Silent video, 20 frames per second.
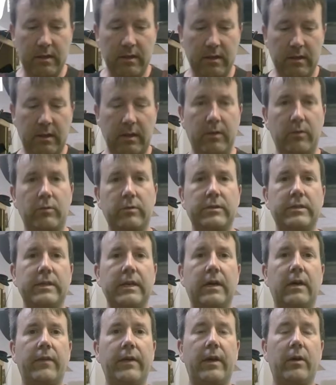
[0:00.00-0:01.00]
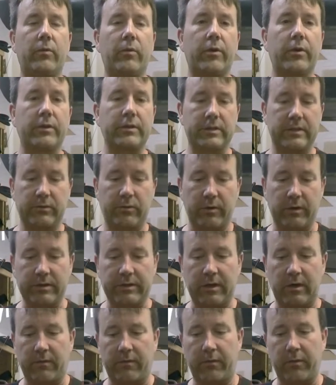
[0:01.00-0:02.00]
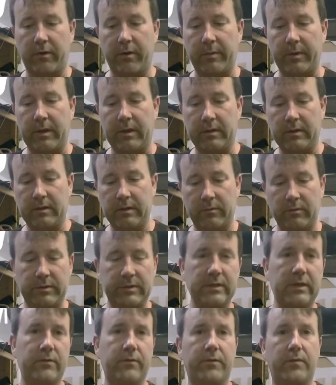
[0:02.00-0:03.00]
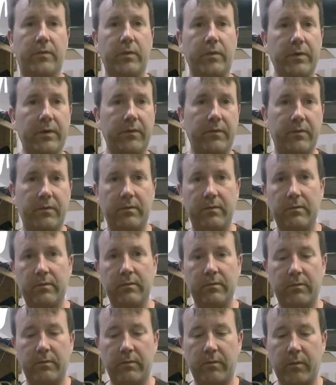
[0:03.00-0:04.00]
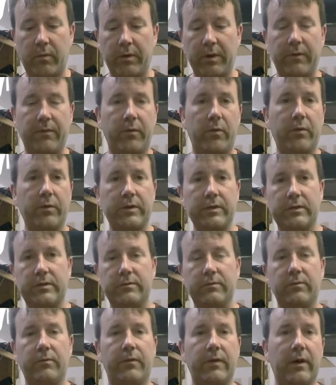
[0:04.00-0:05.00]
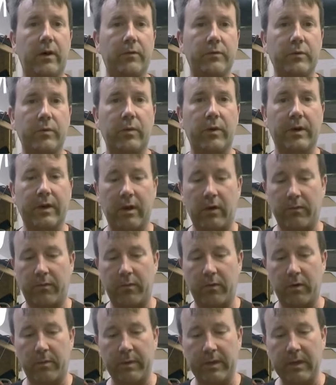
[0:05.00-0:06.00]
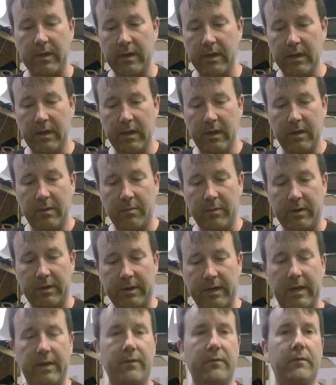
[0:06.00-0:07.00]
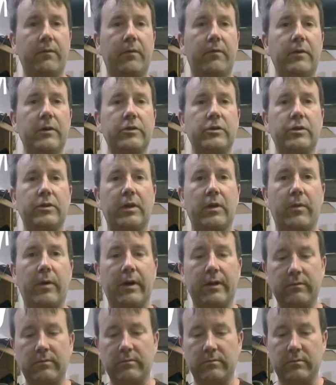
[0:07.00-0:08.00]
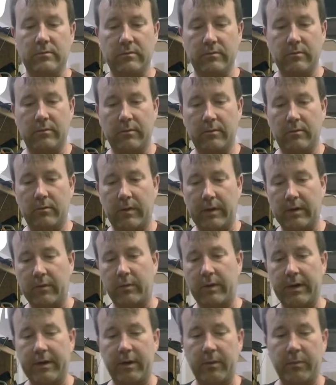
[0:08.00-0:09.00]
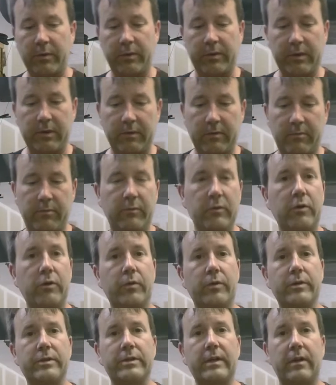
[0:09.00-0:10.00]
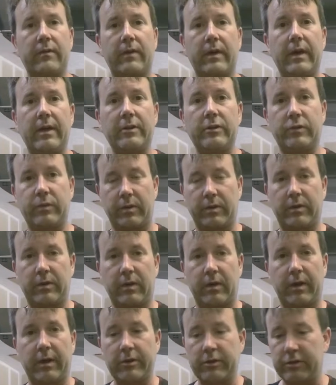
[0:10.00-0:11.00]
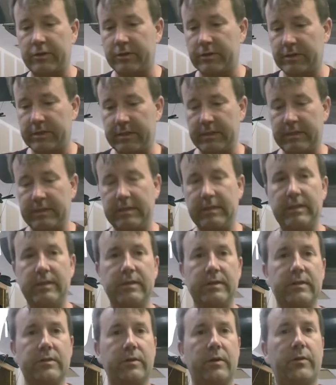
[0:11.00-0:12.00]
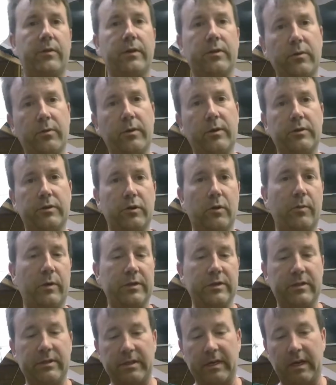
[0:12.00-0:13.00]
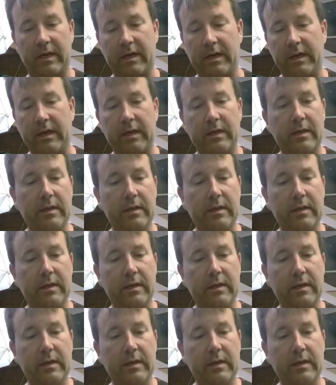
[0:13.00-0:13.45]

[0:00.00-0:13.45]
and we'll see how that works out for me. And we'll see how the 40 valves work out for me. But yeah, eventually I want to wind up with a newer set of heads with the larger CCs, so I don't have to run so much deck height.